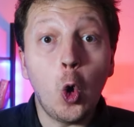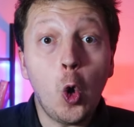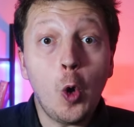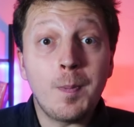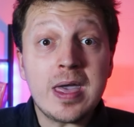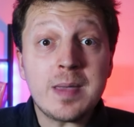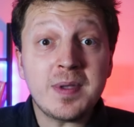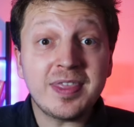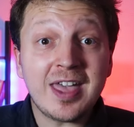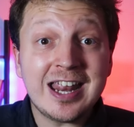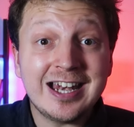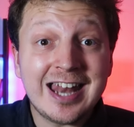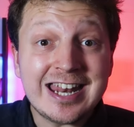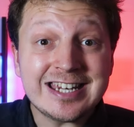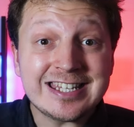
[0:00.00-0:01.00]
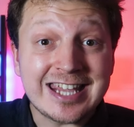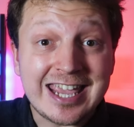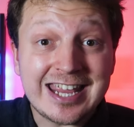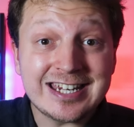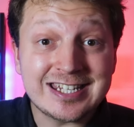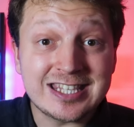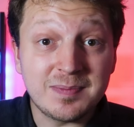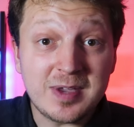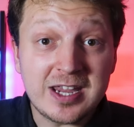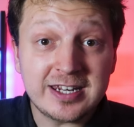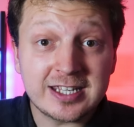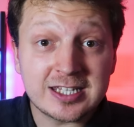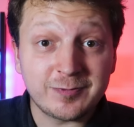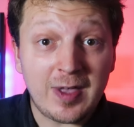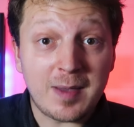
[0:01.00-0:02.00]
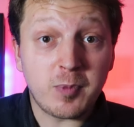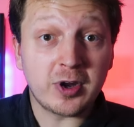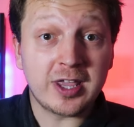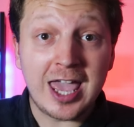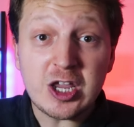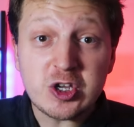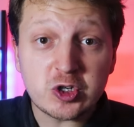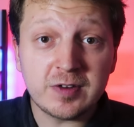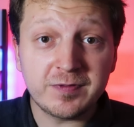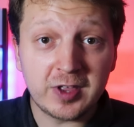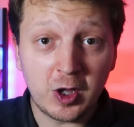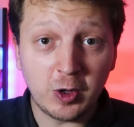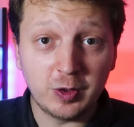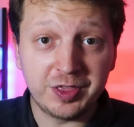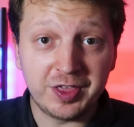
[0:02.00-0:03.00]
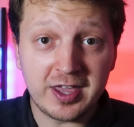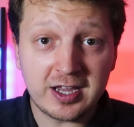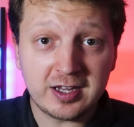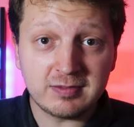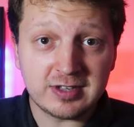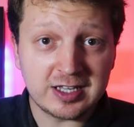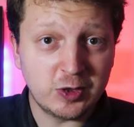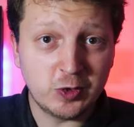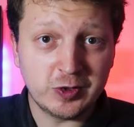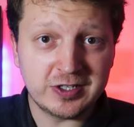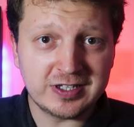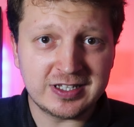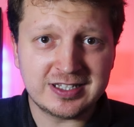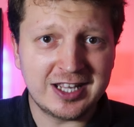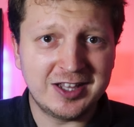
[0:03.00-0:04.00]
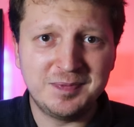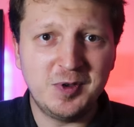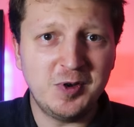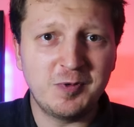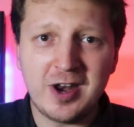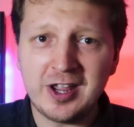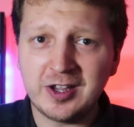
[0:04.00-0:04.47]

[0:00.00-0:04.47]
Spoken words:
Or maybe they lent into the media's fabrication of the whole thing in order to sell more